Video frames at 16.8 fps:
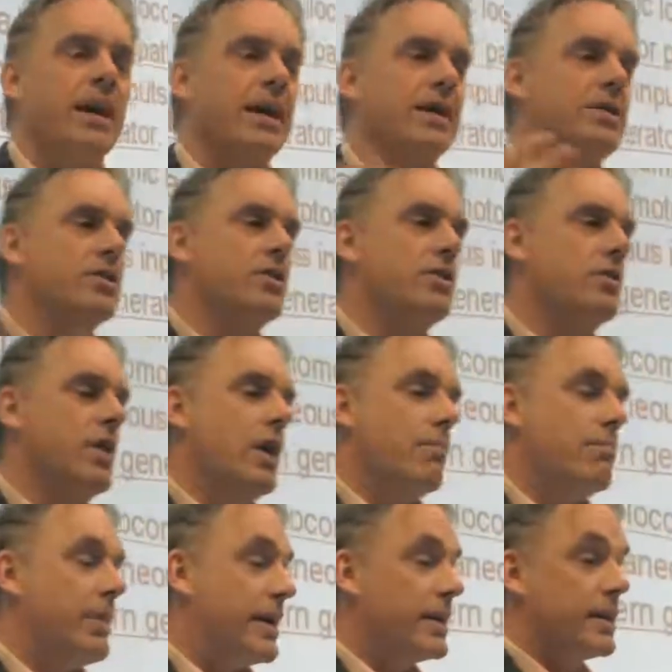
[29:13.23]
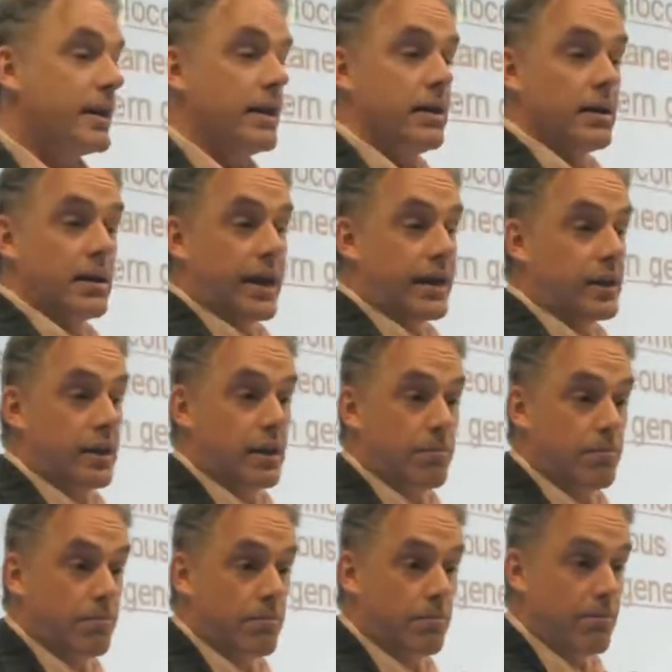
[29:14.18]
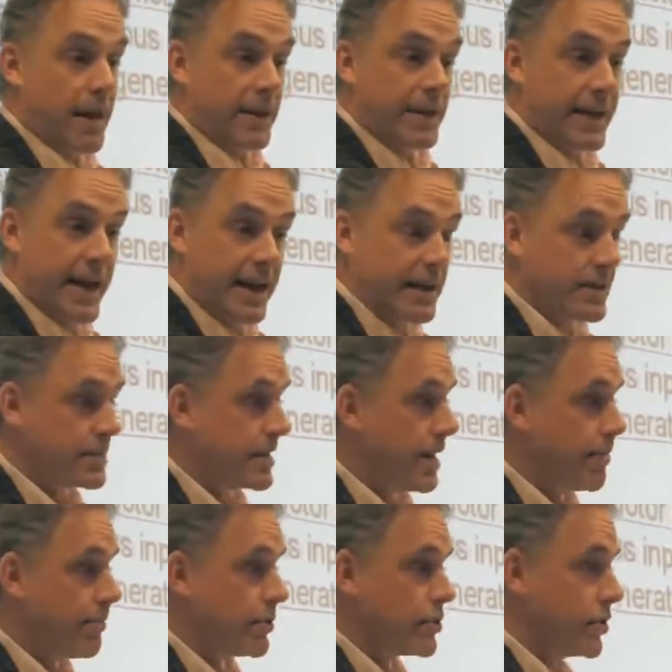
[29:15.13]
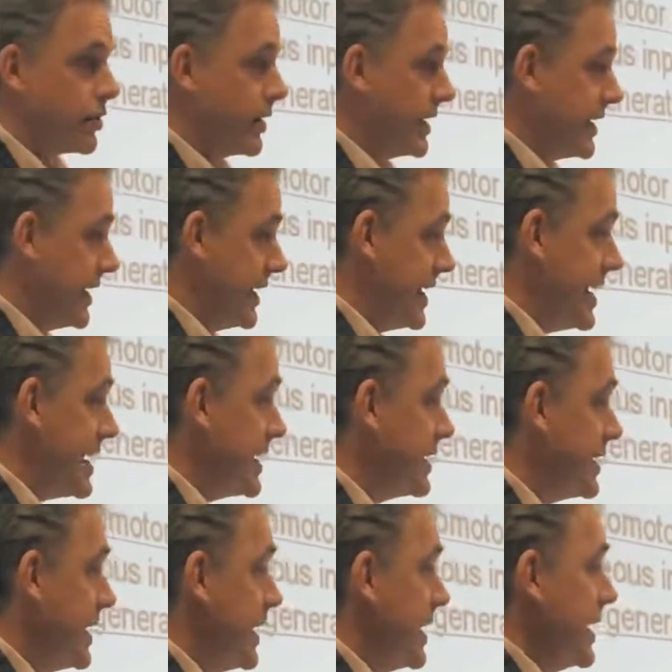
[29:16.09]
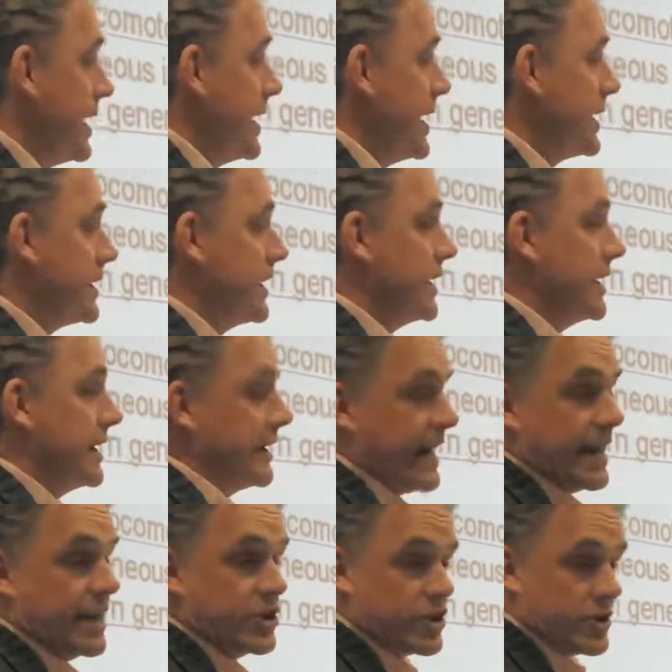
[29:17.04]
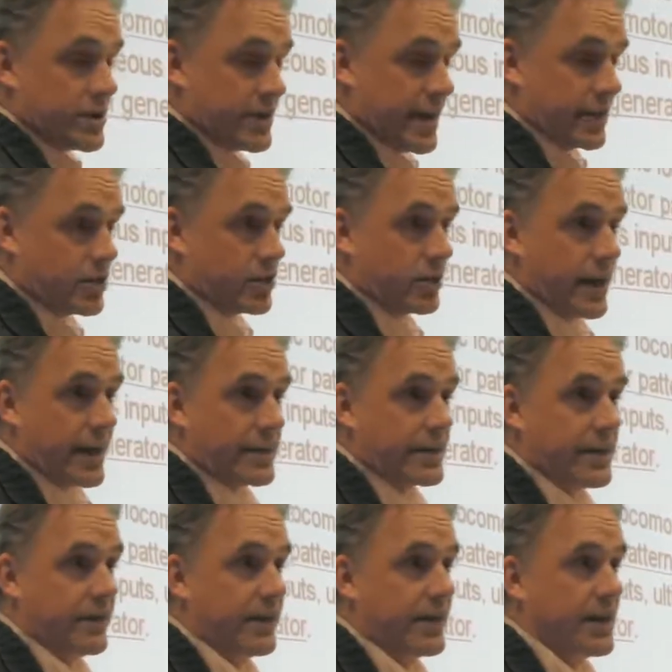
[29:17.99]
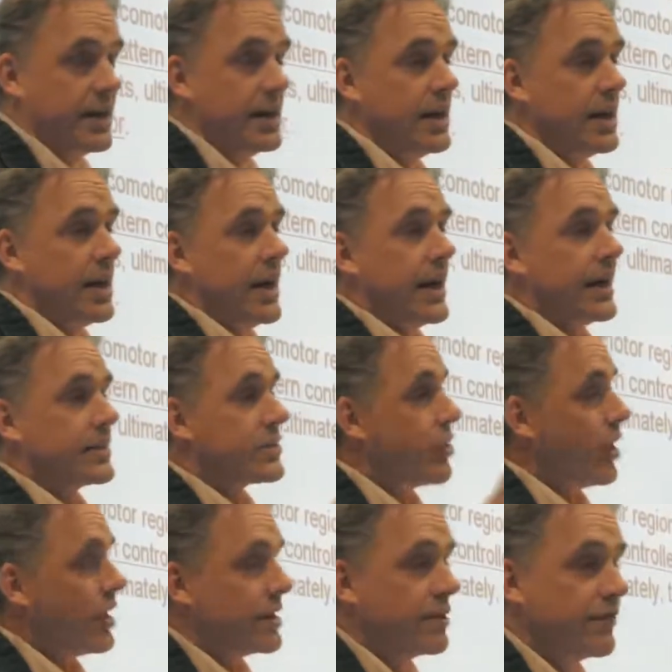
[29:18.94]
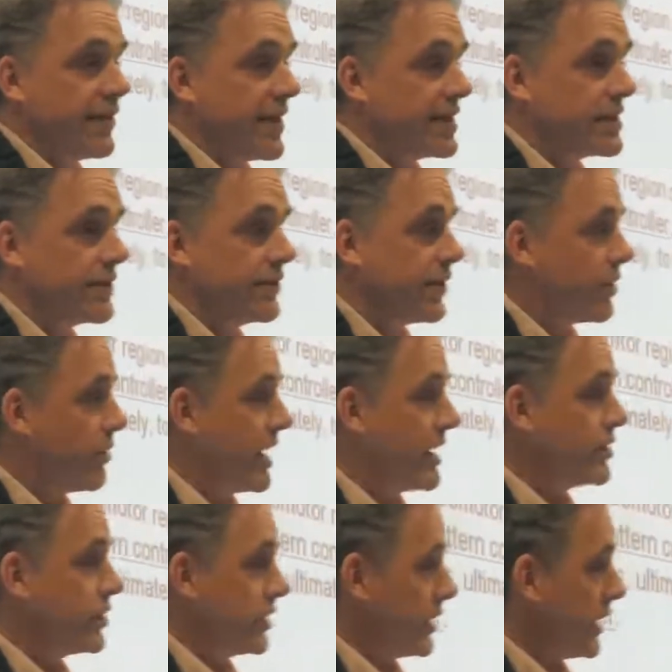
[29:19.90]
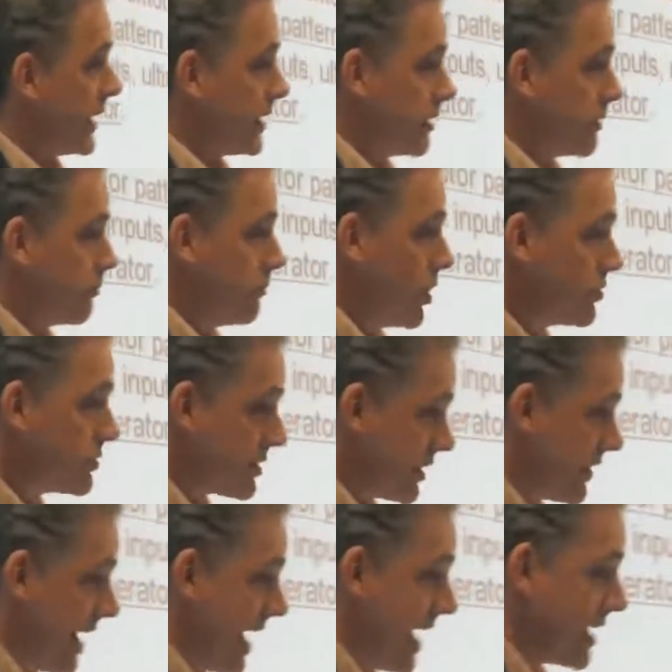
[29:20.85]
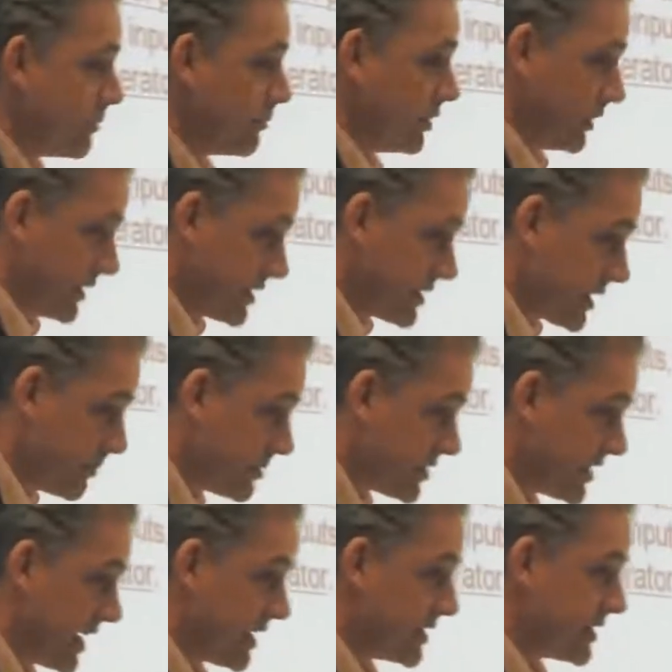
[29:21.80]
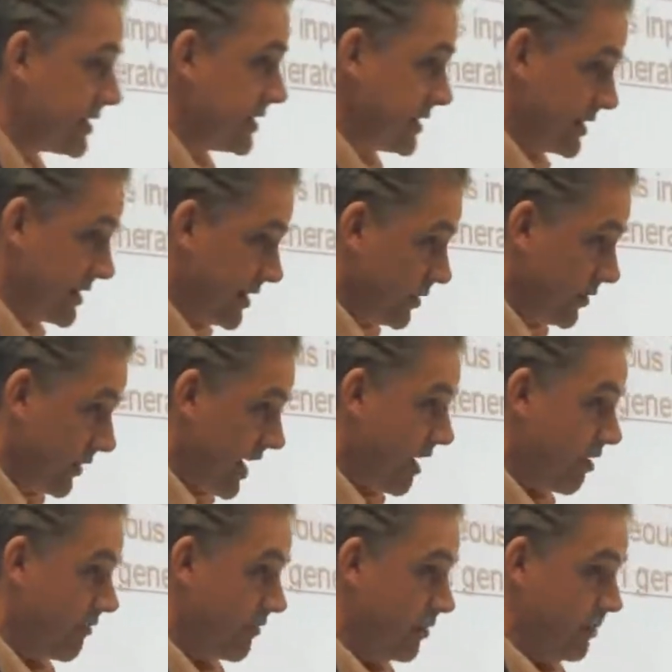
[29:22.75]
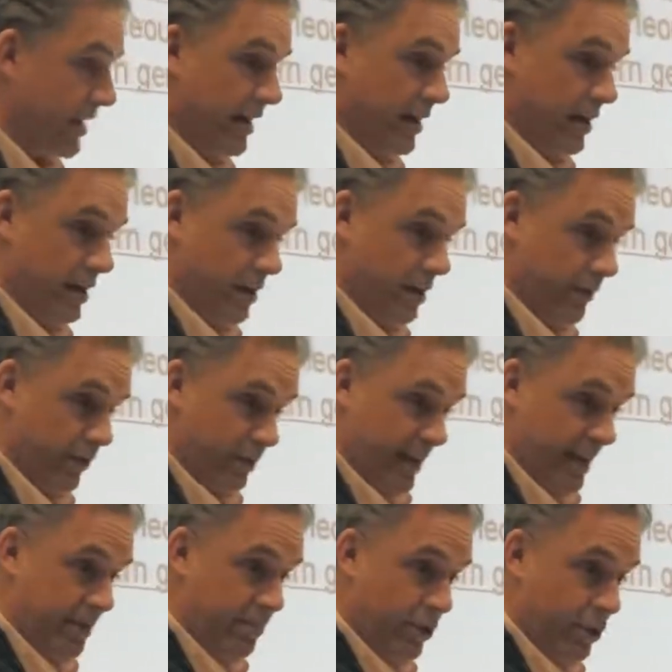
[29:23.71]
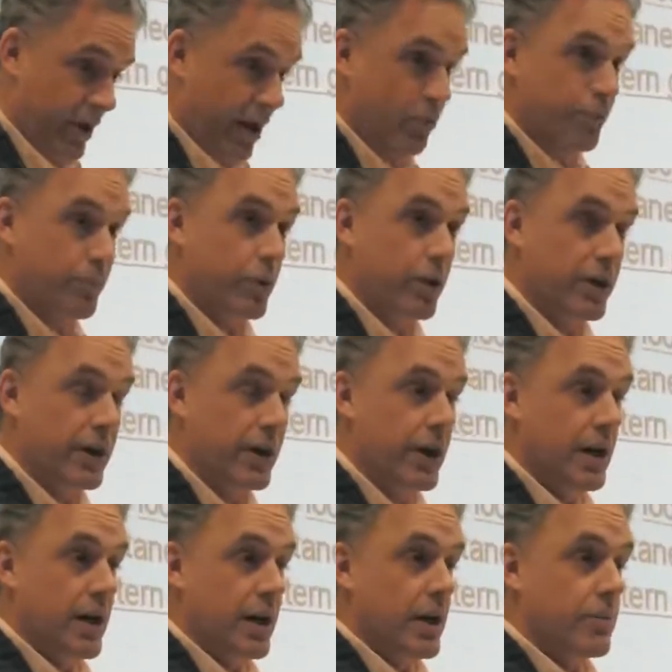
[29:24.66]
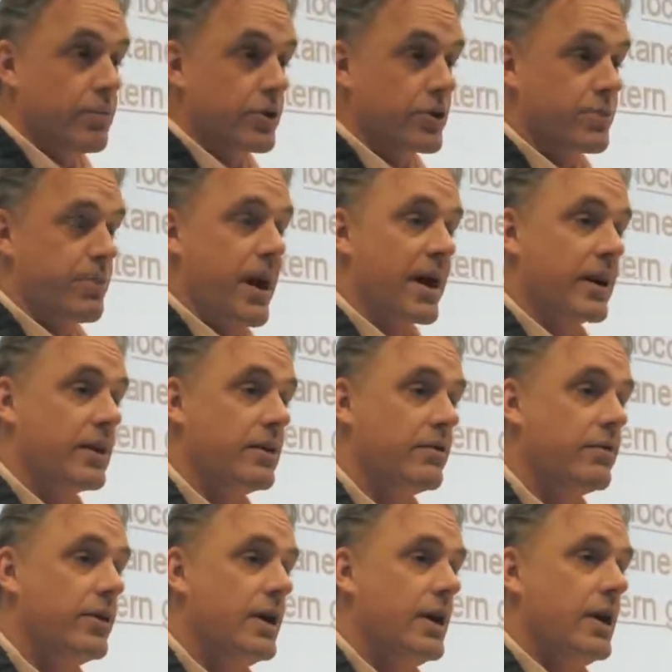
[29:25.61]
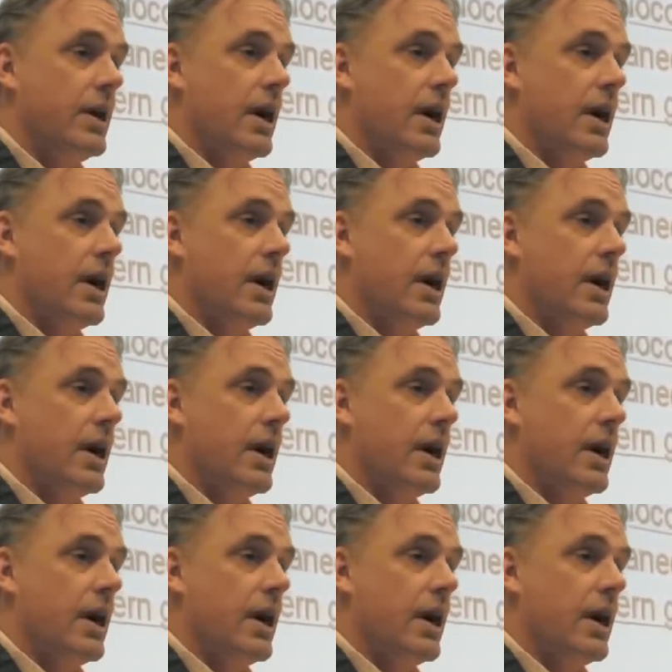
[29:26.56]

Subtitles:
And so, but it can maintain its temperature, it can eat, it can engage in sexual activity, it's got defensive aggression. Like, most of the animal in some sense is still there from an input-output perspective.